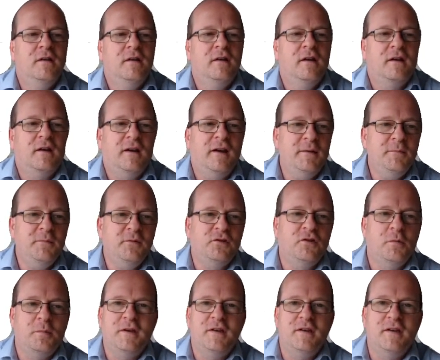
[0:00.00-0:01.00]
It claims
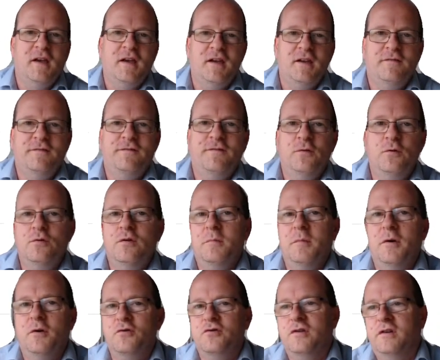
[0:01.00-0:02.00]
to be a full
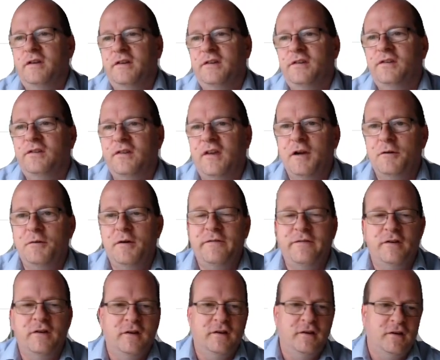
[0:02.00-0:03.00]
emoji list,
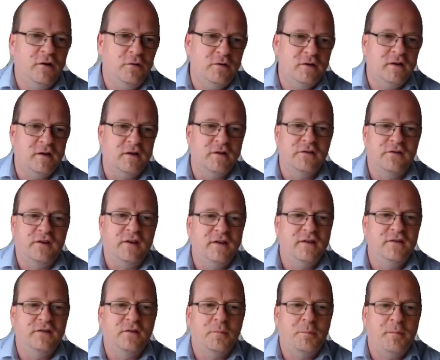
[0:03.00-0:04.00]
however it only
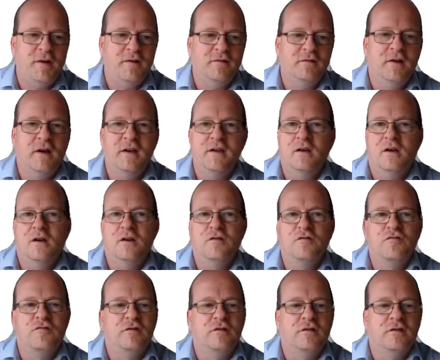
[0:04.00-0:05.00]
contains about
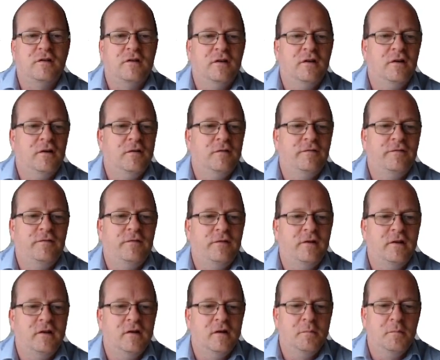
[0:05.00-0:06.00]
800 of
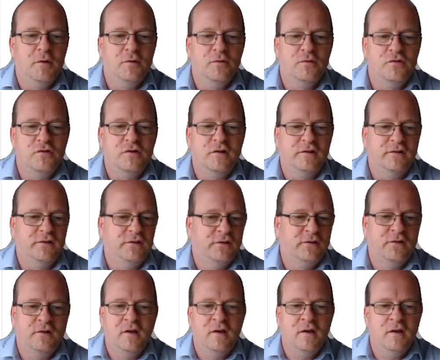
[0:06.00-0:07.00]
the
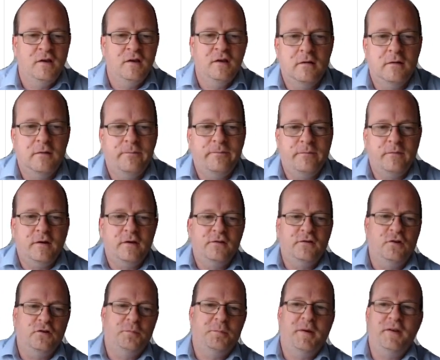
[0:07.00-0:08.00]
emojis.
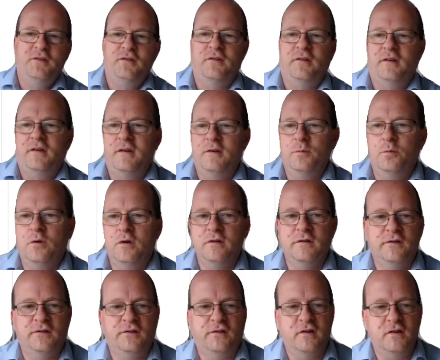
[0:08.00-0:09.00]
So it's basically
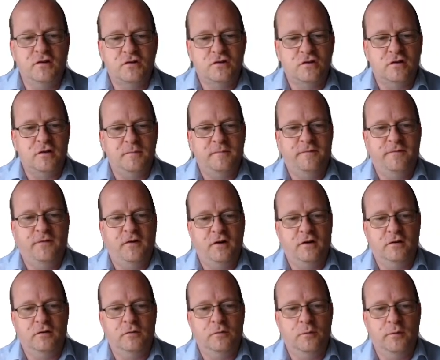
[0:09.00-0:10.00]
one C#
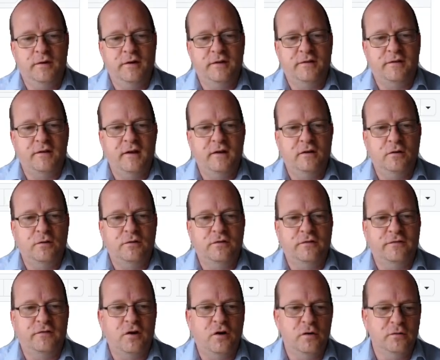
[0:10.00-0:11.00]
file with a lot
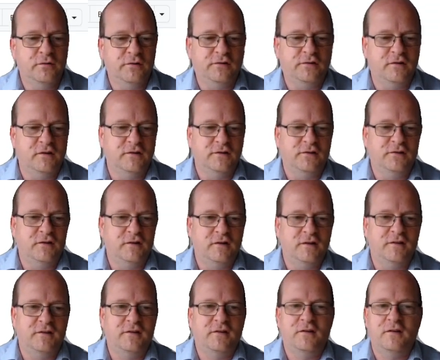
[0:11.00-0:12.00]
of constants in
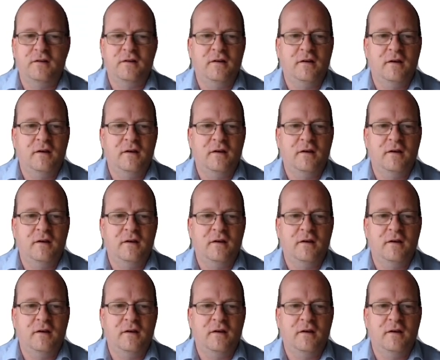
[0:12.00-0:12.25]
it.